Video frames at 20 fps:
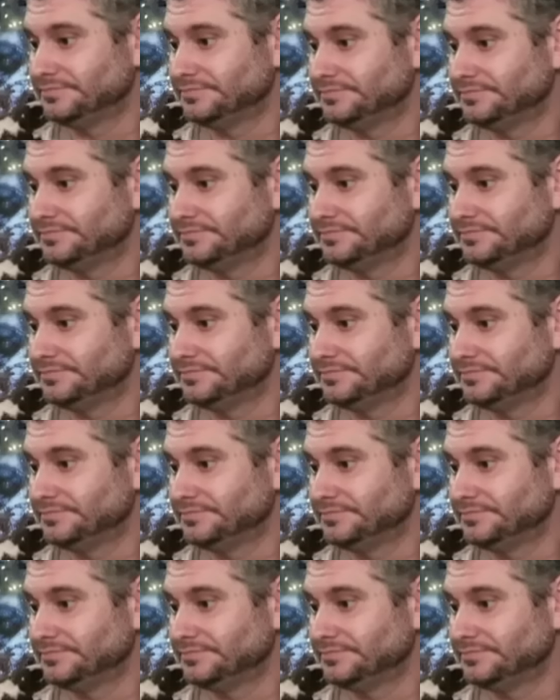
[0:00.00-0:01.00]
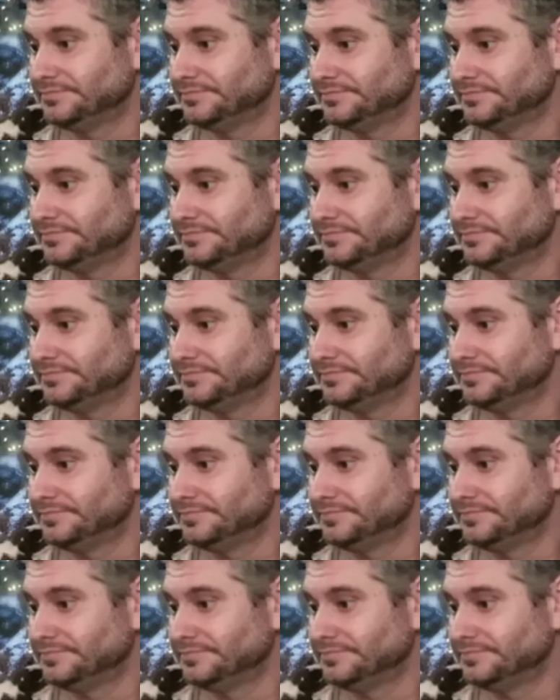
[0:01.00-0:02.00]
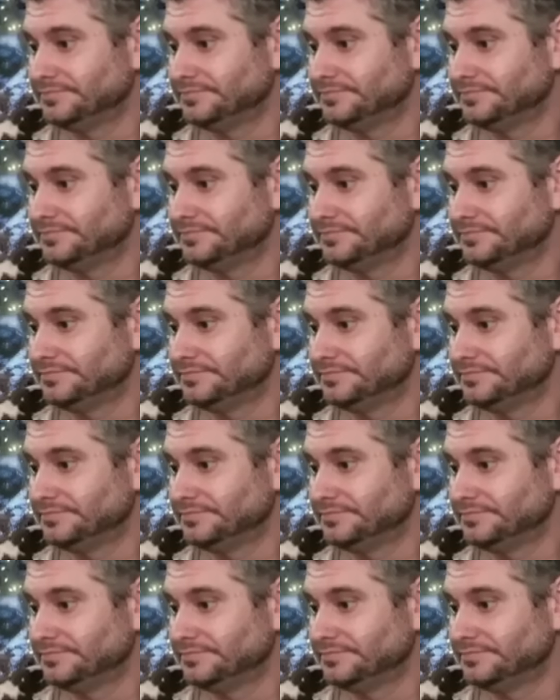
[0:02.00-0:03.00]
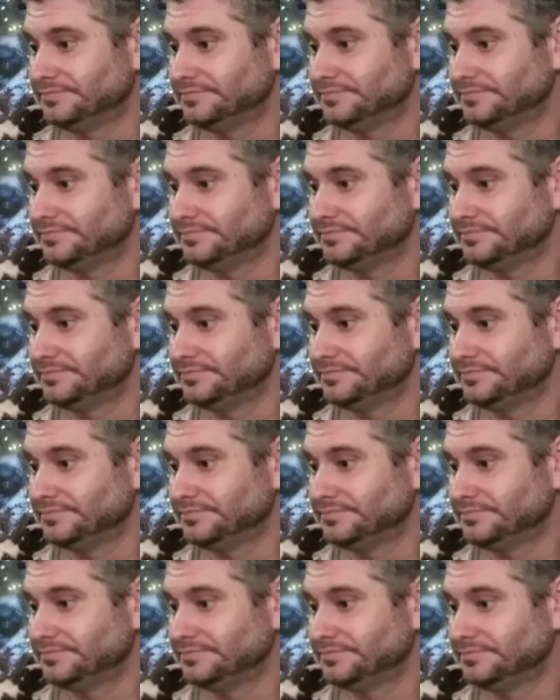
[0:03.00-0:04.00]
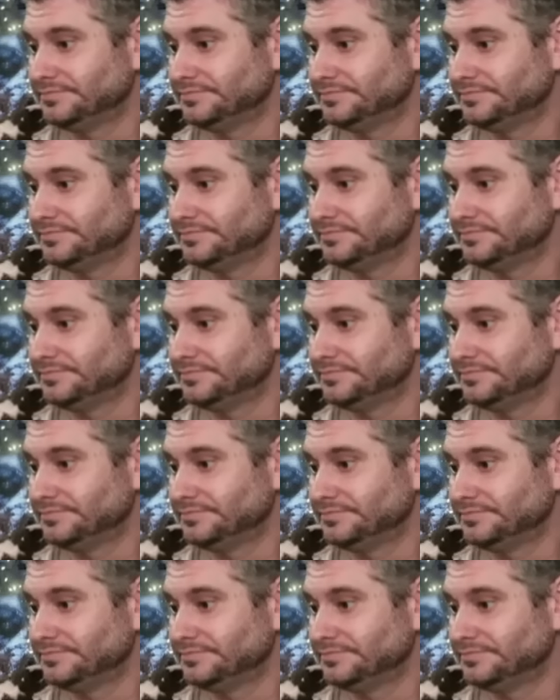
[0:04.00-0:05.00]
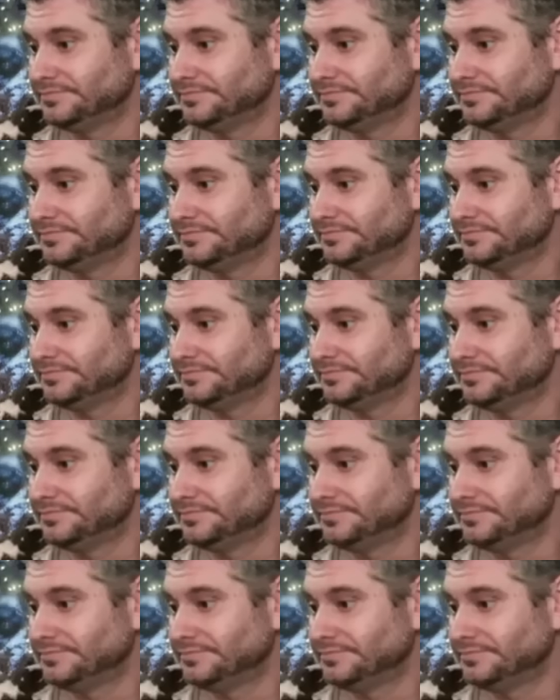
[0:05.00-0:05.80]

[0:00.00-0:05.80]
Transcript: (not speaking)